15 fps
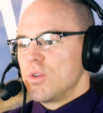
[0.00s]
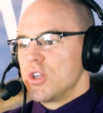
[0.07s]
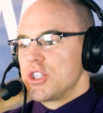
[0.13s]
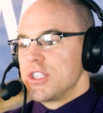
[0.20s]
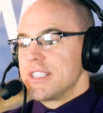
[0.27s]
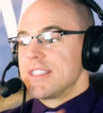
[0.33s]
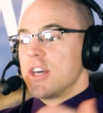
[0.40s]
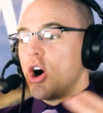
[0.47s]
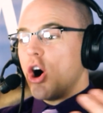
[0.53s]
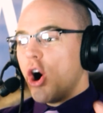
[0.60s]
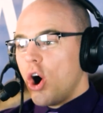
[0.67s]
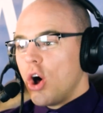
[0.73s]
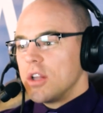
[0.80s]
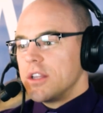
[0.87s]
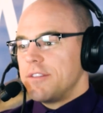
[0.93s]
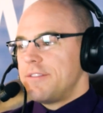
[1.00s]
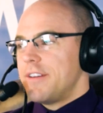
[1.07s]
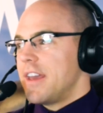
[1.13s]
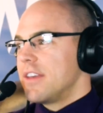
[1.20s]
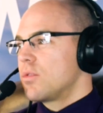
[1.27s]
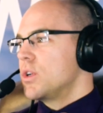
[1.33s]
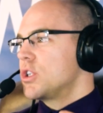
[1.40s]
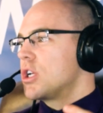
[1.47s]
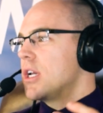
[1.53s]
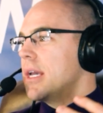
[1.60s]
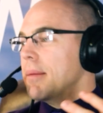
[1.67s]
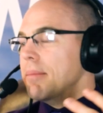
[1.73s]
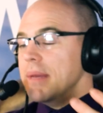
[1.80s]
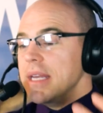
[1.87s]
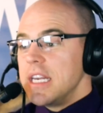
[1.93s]
which is the Hall of Faith, which
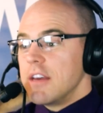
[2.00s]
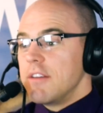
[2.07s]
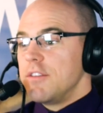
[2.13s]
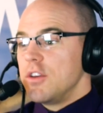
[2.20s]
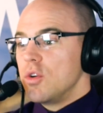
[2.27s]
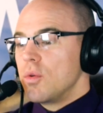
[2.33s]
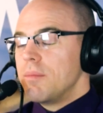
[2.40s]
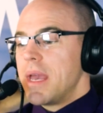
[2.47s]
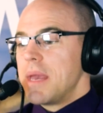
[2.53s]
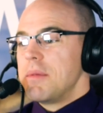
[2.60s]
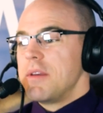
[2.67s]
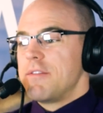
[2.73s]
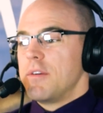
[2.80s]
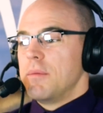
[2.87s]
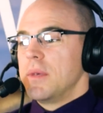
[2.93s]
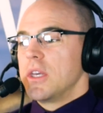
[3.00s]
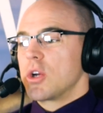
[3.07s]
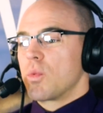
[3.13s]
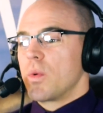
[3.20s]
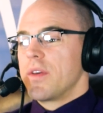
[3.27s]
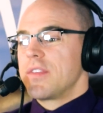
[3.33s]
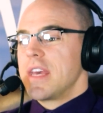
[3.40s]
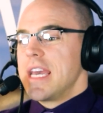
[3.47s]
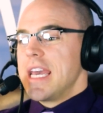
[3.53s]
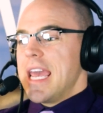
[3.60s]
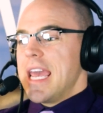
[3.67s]
many of you may be familiar with.